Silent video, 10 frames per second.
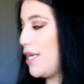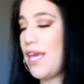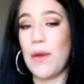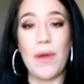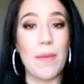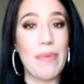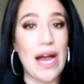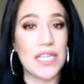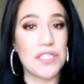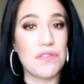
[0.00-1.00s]
Kiwi
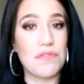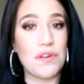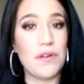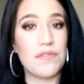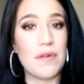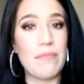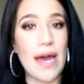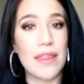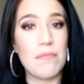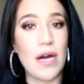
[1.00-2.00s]
Passion Fruit from
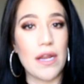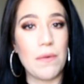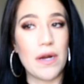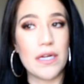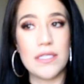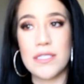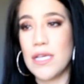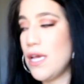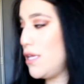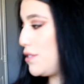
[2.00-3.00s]
Bath & Body Works.